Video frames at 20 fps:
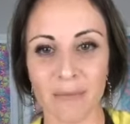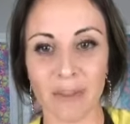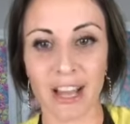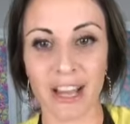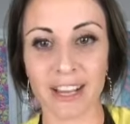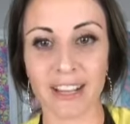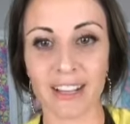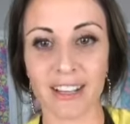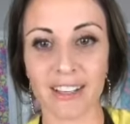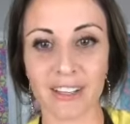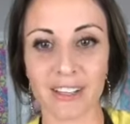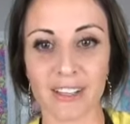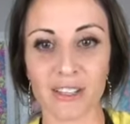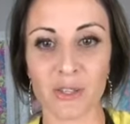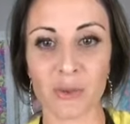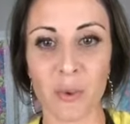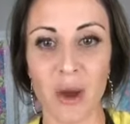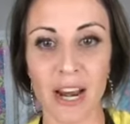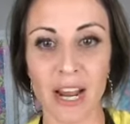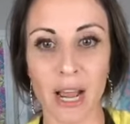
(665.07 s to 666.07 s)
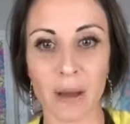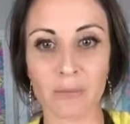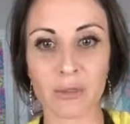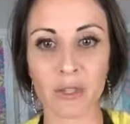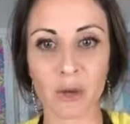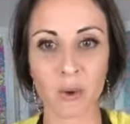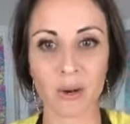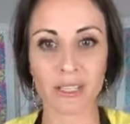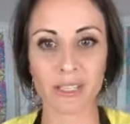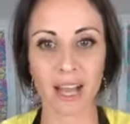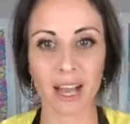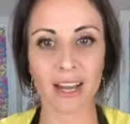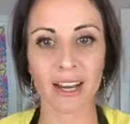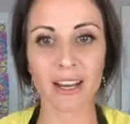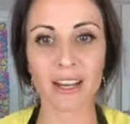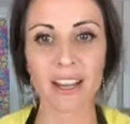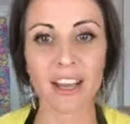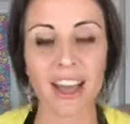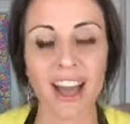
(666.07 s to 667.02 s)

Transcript: like sweating, I'm so excited.